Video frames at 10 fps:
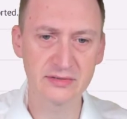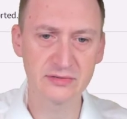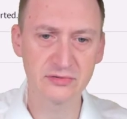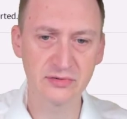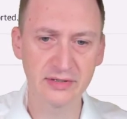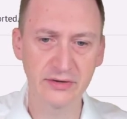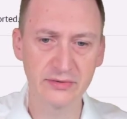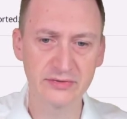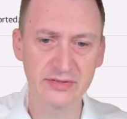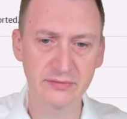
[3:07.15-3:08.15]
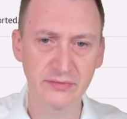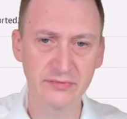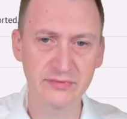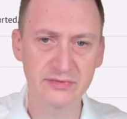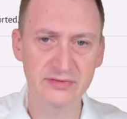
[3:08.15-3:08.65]
Solaris here
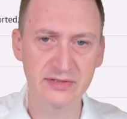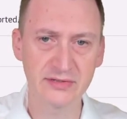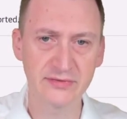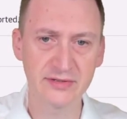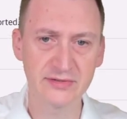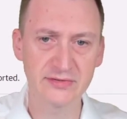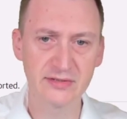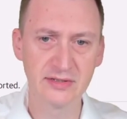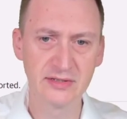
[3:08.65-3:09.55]
with ZFS.